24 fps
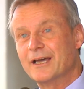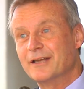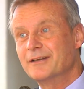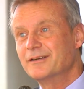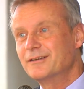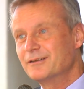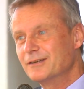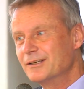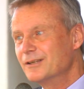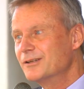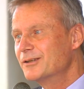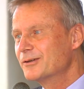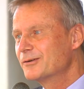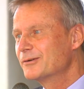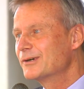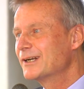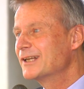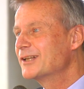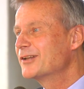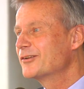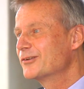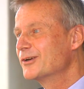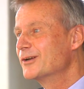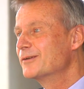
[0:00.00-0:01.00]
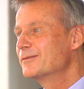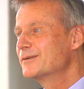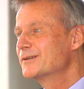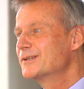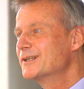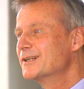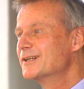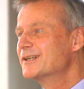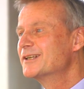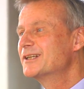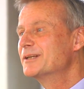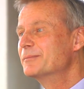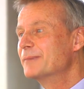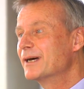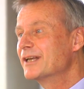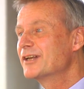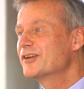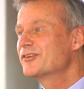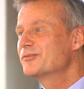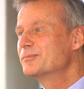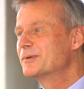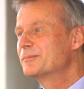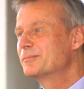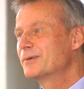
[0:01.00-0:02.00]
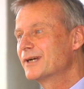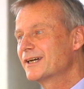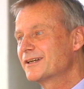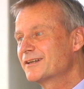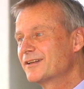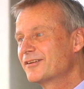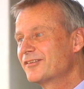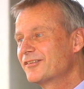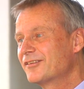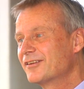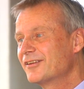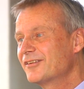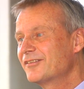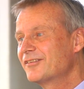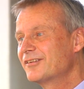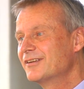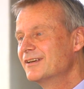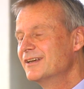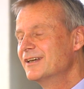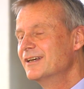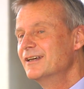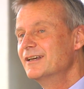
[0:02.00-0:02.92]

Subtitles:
and integrated soil fertility management practices,